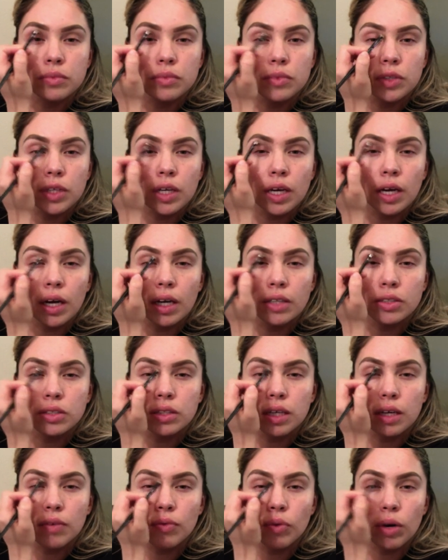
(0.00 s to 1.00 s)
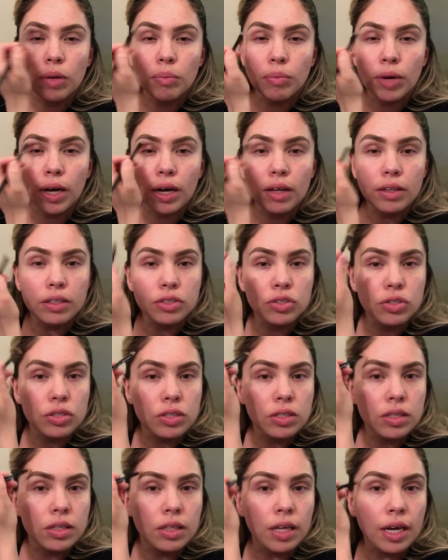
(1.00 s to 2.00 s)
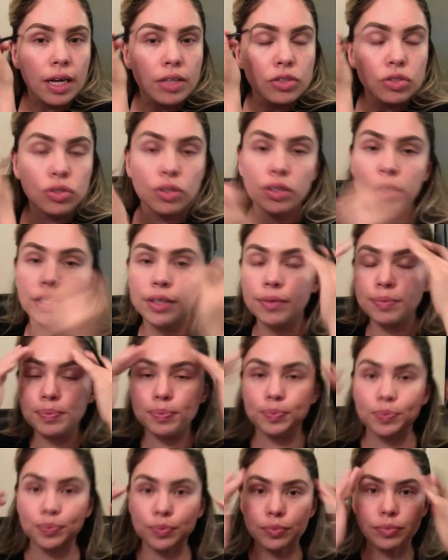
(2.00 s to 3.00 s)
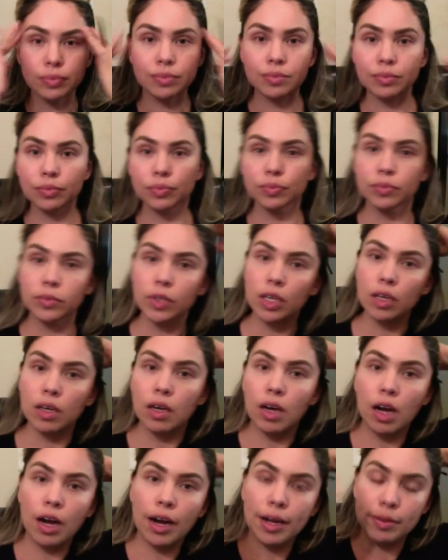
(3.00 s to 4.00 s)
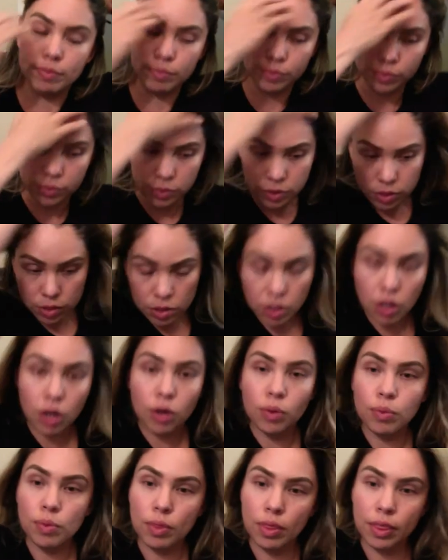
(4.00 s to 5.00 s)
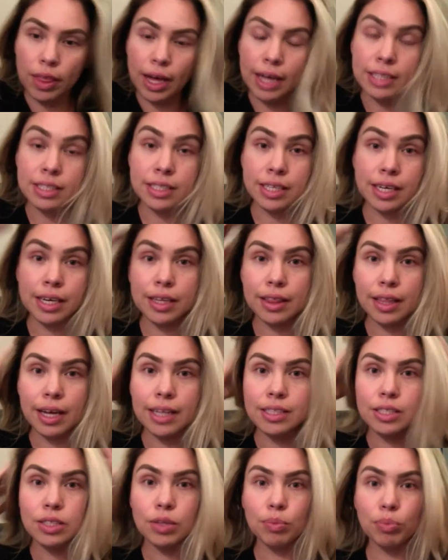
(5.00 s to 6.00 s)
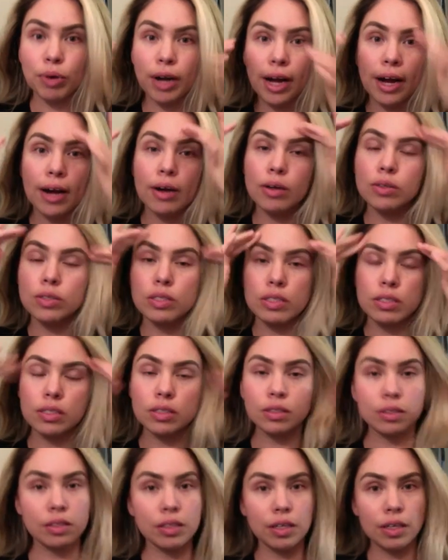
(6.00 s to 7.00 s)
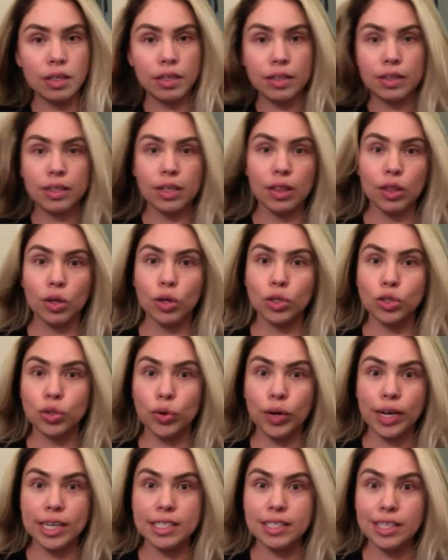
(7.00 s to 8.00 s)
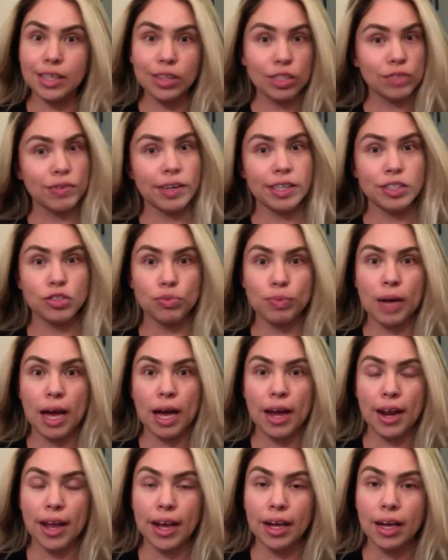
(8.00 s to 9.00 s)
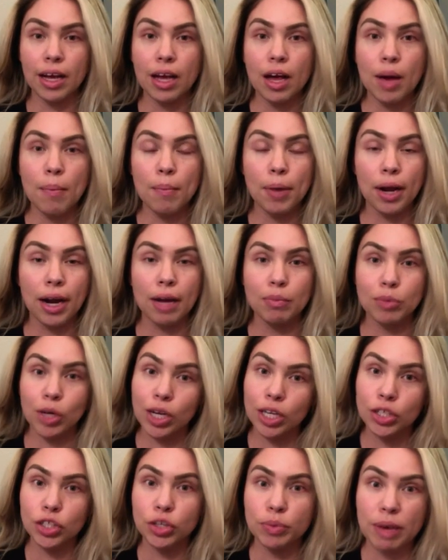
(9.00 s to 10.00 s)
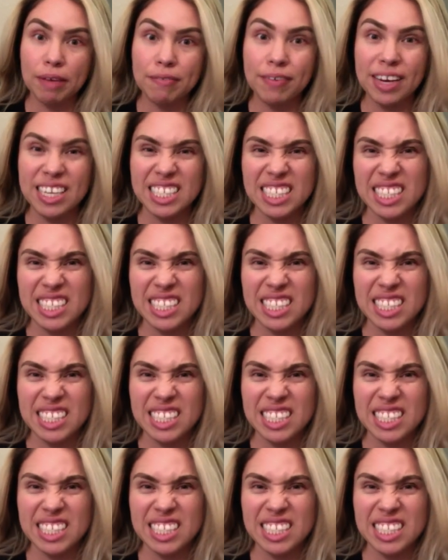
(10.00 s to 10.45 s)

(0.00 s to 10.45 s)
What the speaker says: Yeah, I just have one brow that's just naturally. Alright, so that's it. That's the brows. It looks crazy, it looks very dramatic, but I'm going to do my face